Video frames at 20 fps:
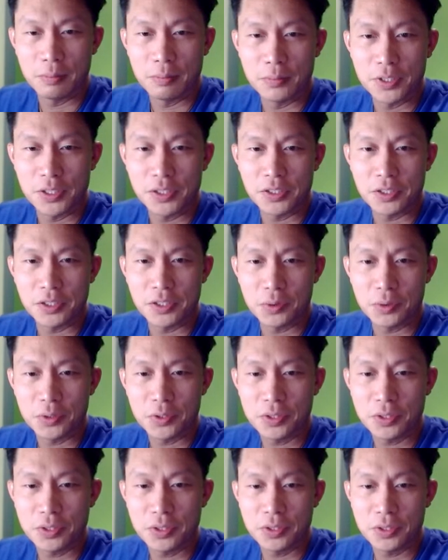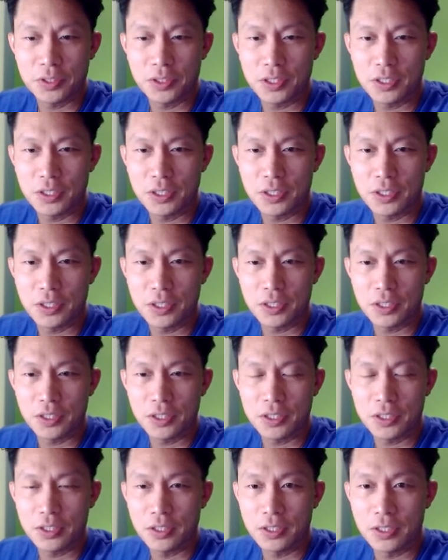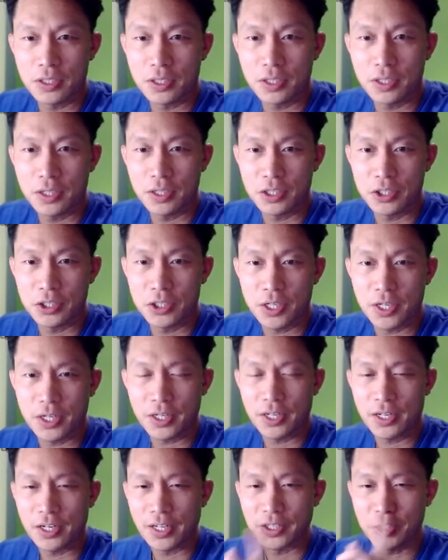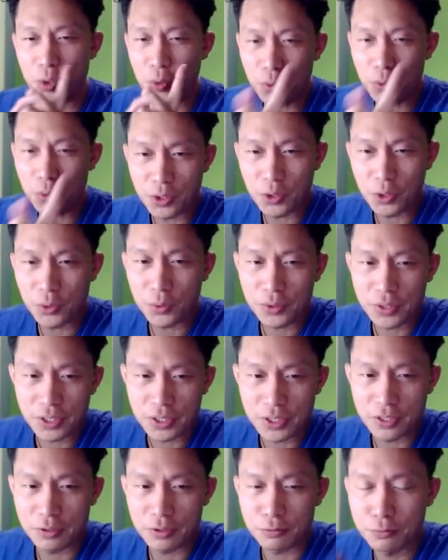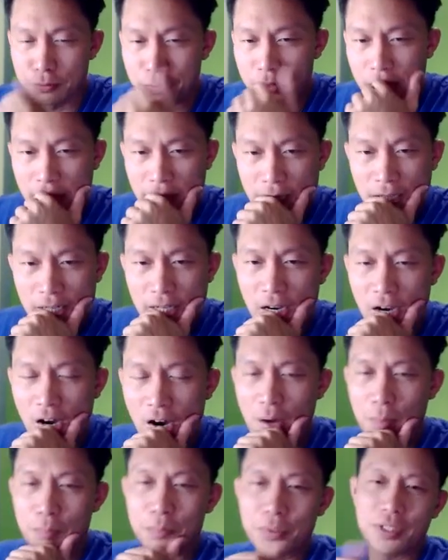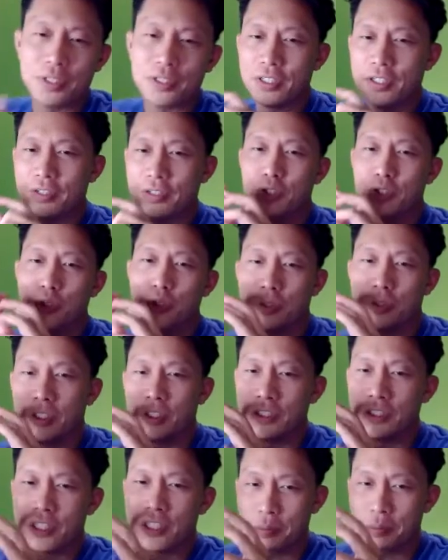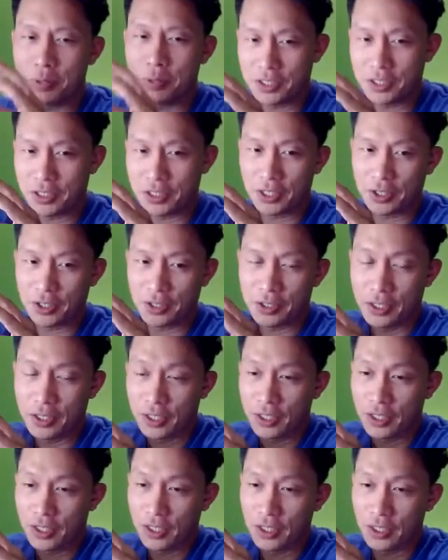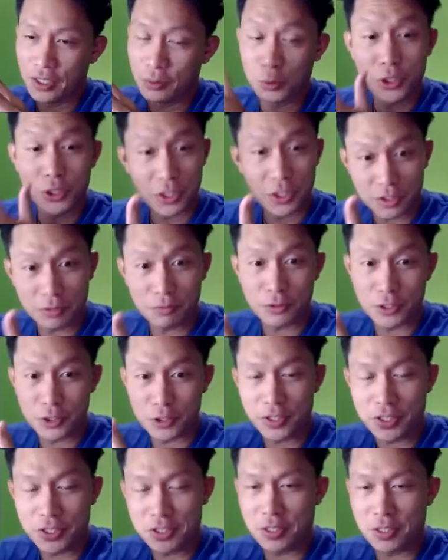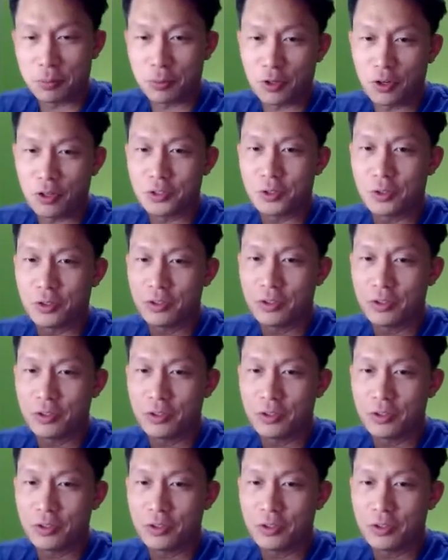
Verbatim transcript: since I don't see any chat, and I don't know if hopping gives you the typing indicator, which is a feature that Sendbird also